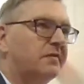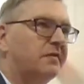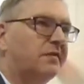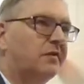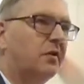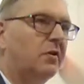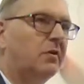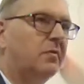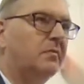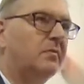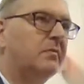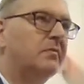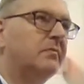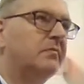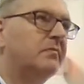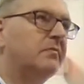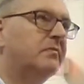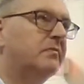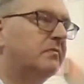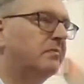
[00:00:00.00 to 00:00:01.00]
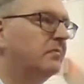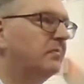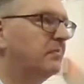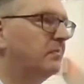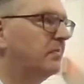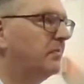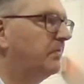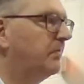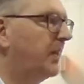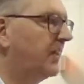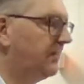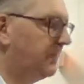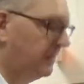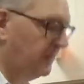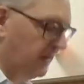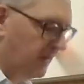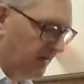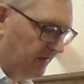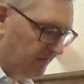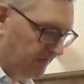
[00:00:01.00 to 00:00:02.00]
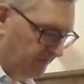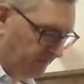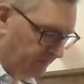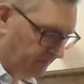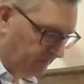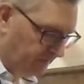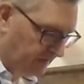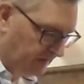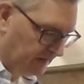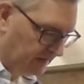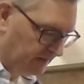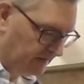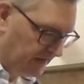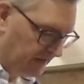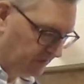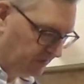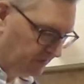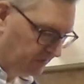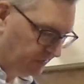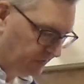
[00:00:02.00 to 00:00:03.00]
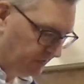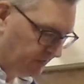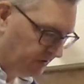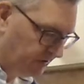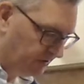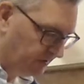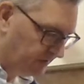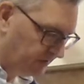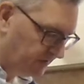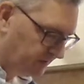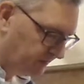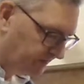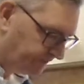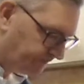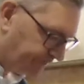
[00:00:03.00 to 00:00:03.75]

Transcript: from Bethlehem down to Egypt.